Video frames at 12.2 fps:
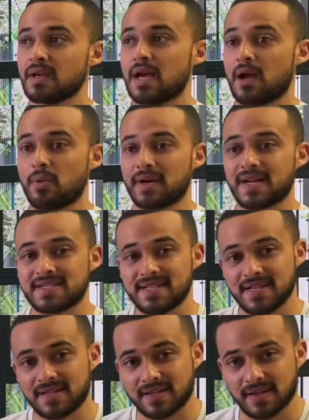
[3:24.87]
And when I
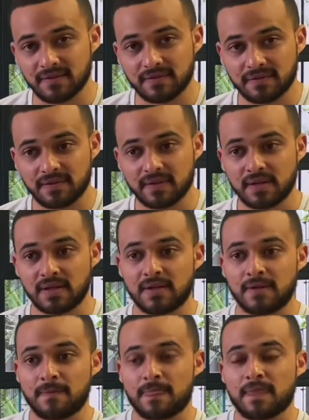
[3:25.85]
say give,
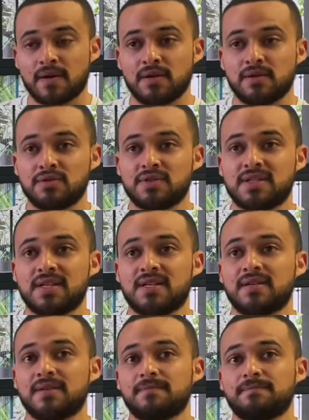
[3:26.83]
you
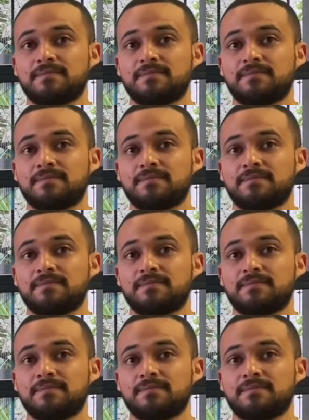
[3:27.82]
see,